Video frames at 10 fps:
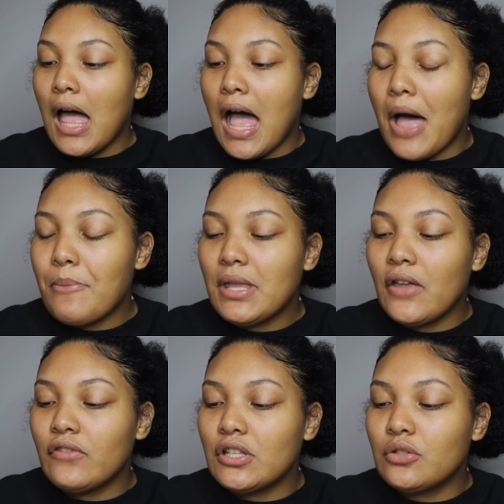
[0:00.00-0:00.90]
I'm gonna
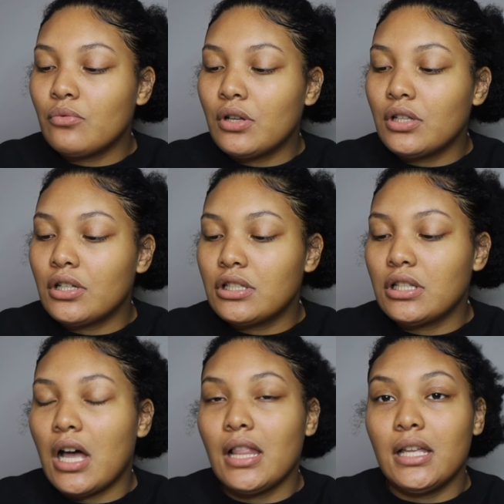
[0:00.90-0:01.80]
give this one a
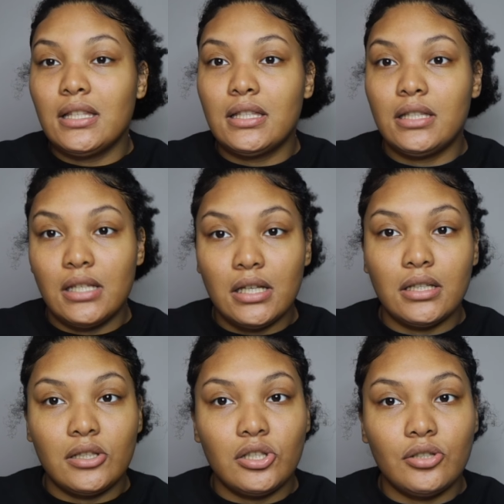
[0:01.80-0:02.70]
solid
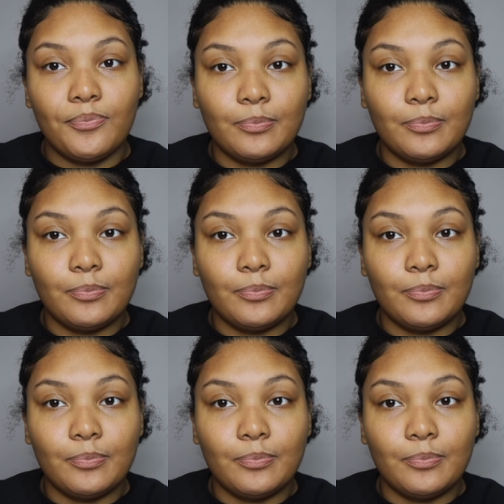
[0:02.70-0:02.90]
6.